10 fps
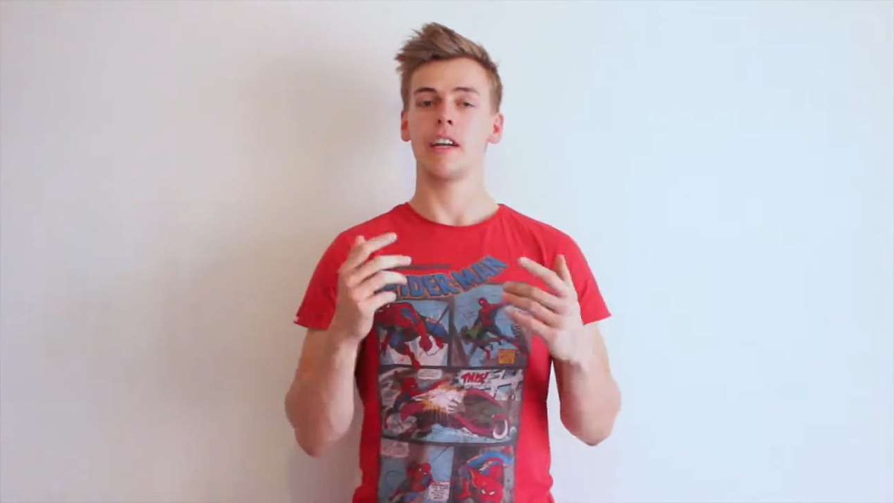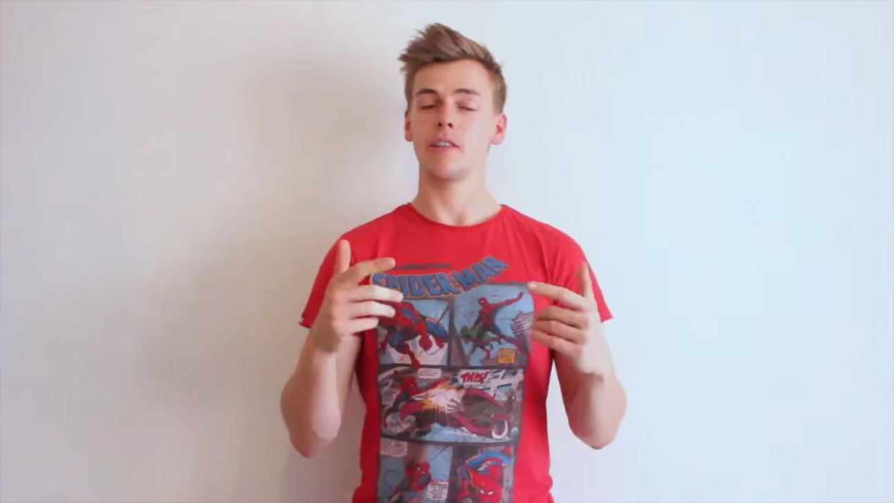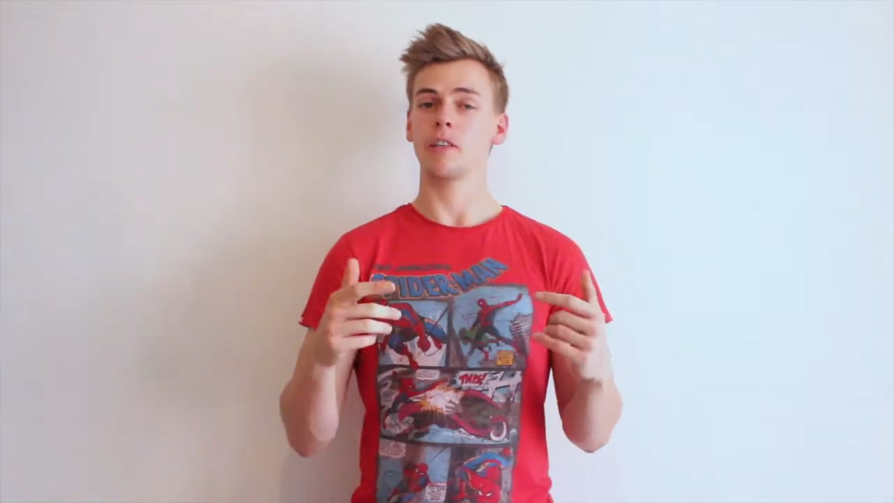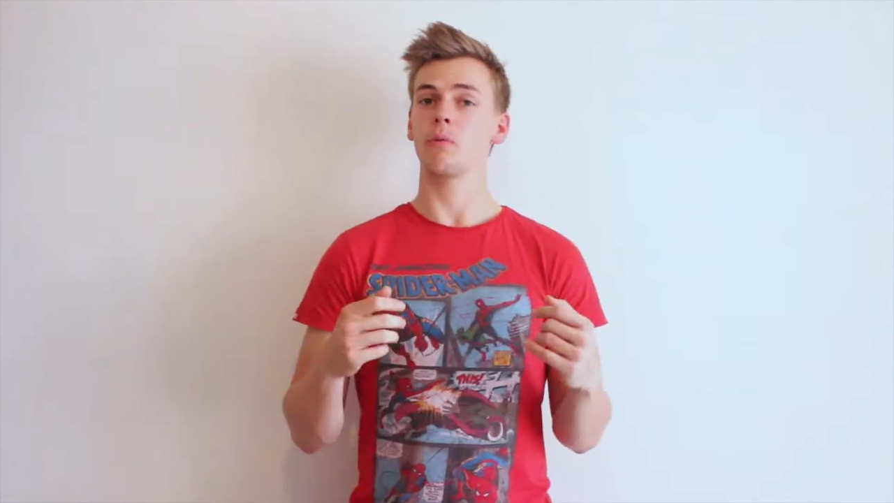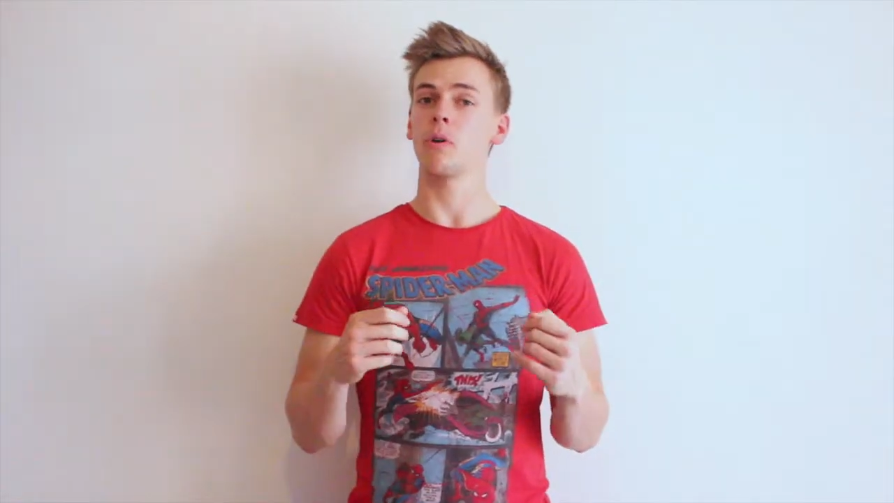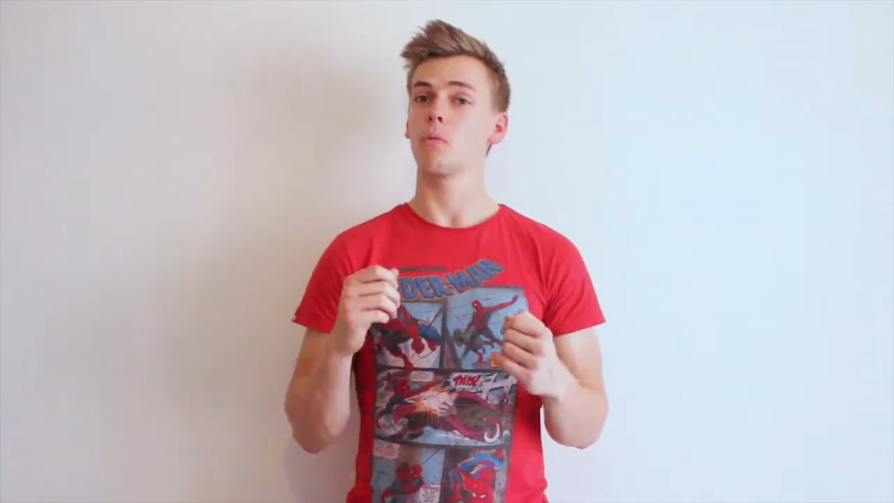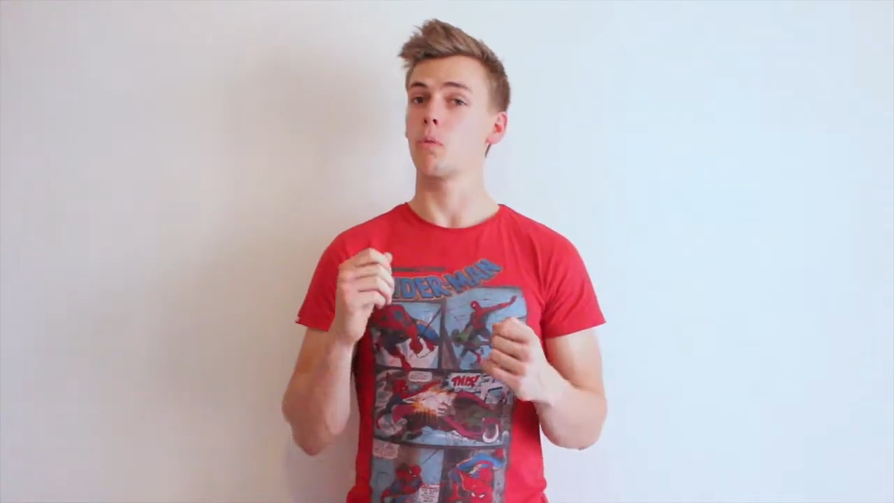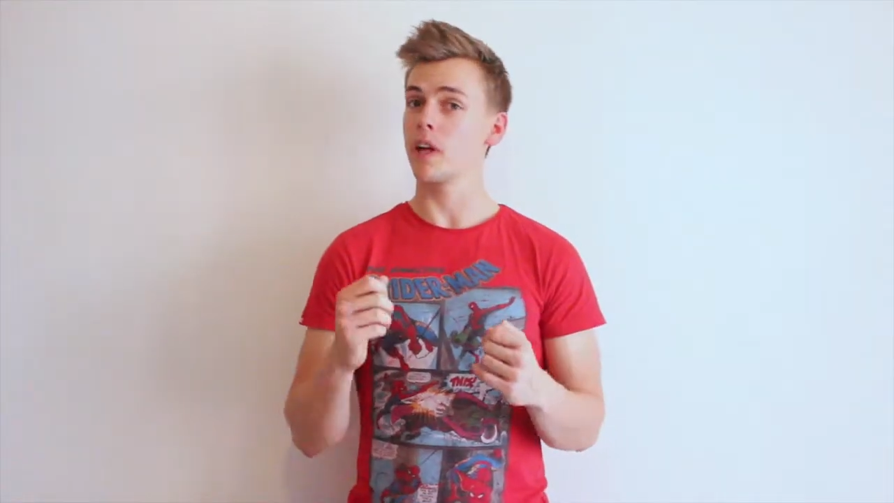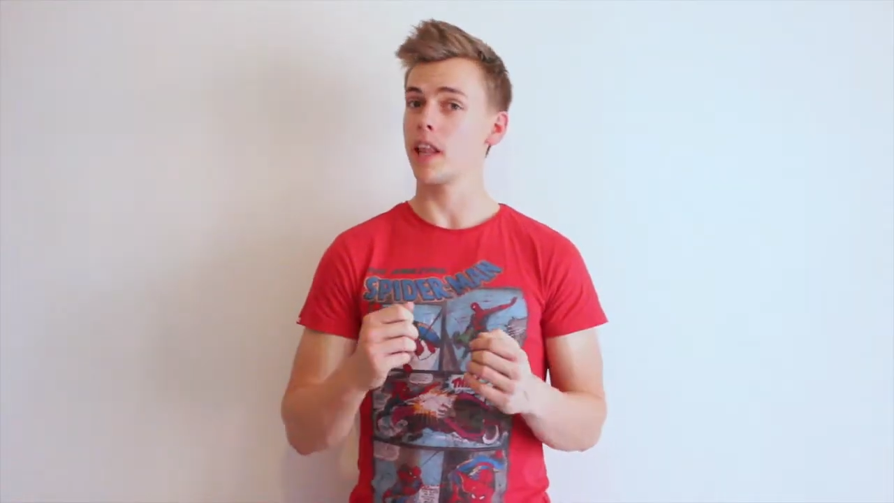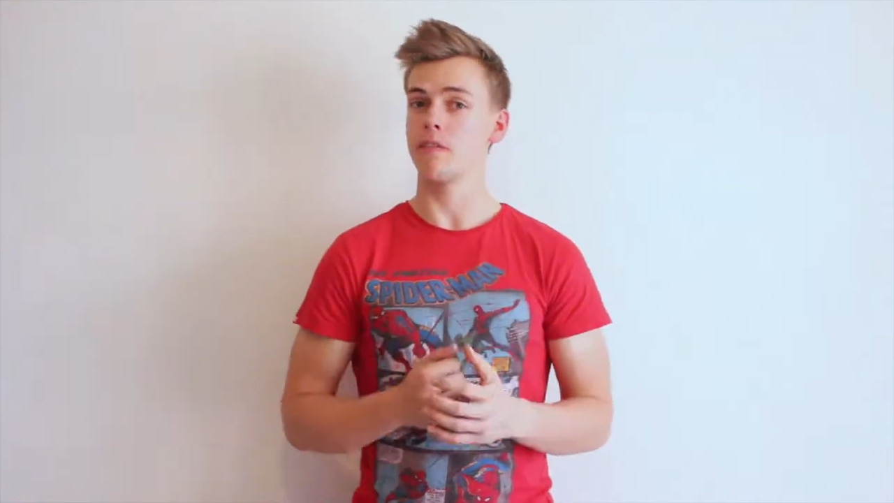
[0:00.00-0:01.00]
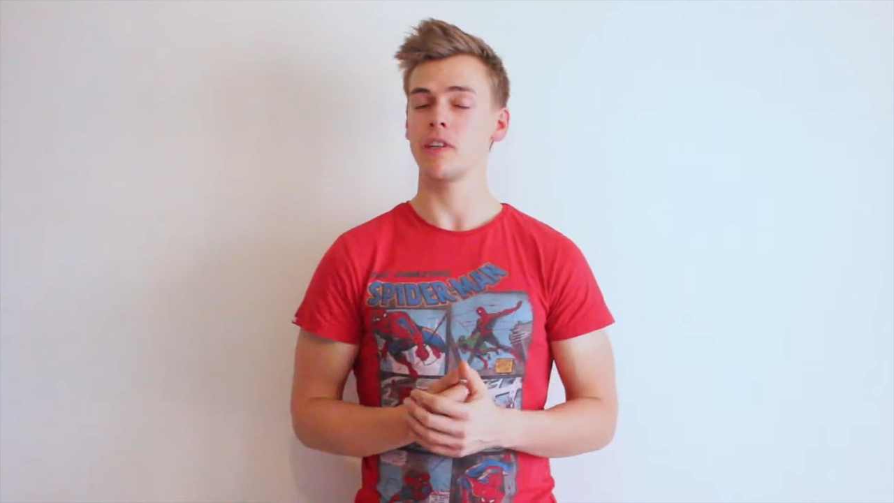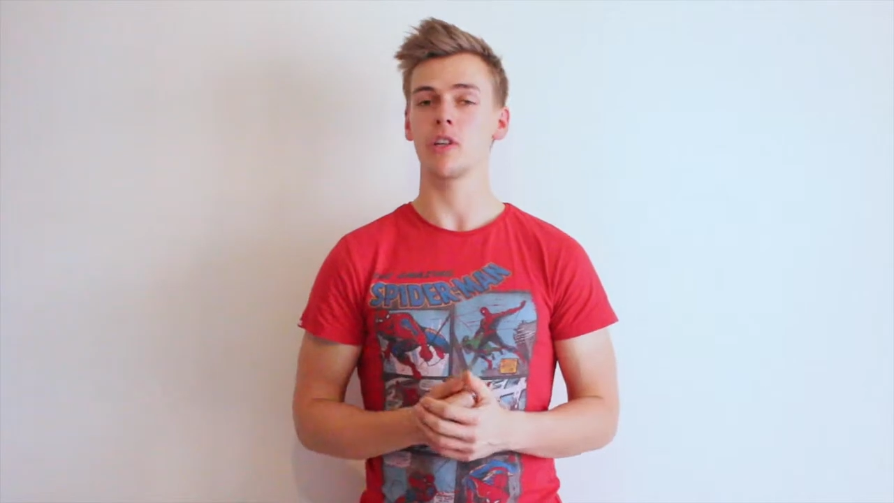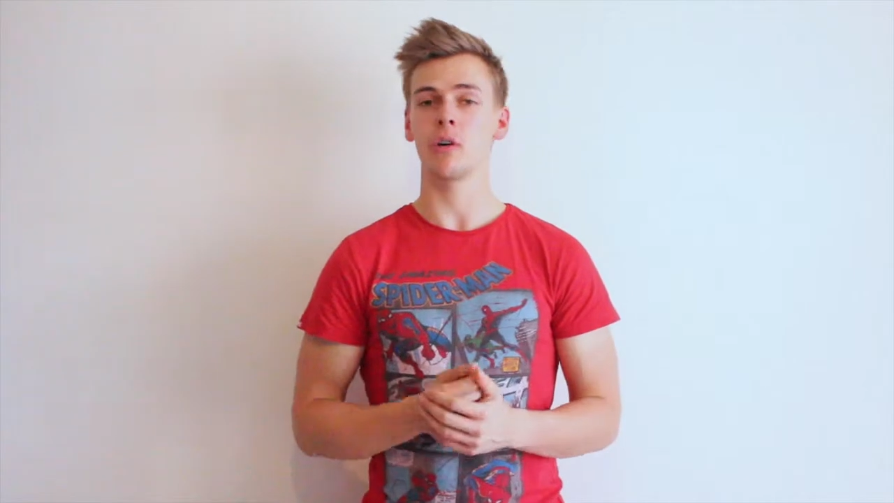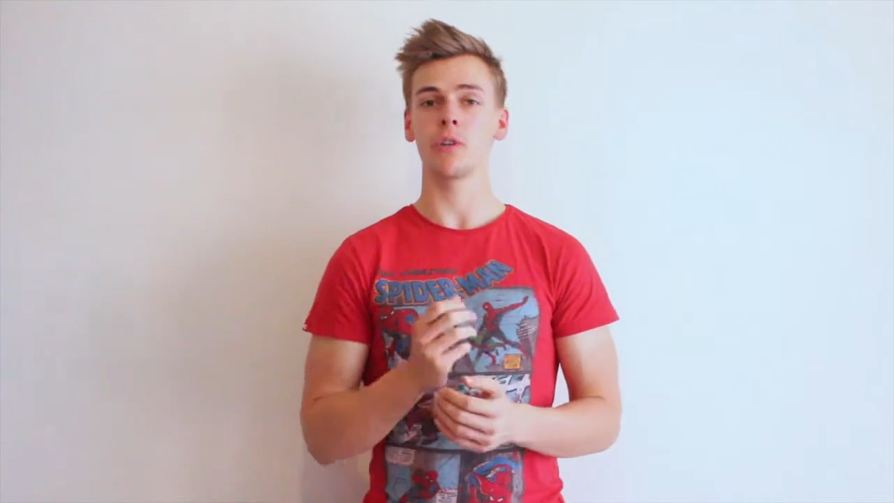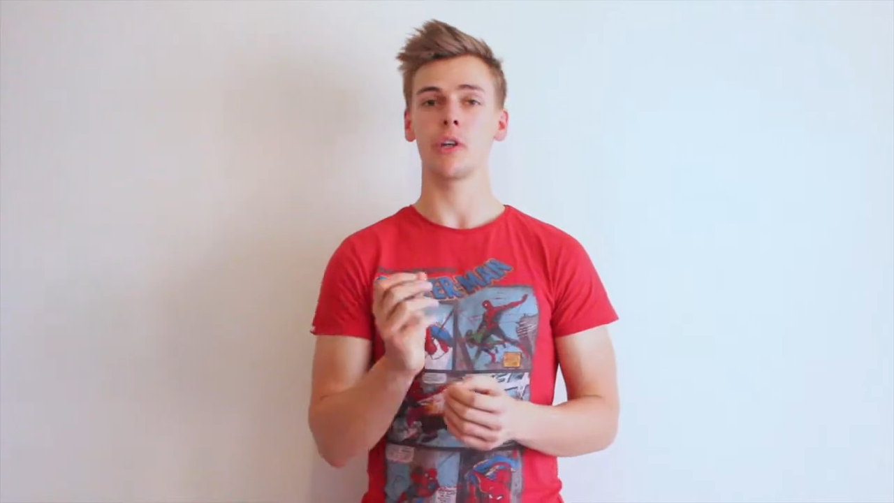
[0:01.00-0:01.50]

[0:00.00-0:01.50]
Now this one will have its own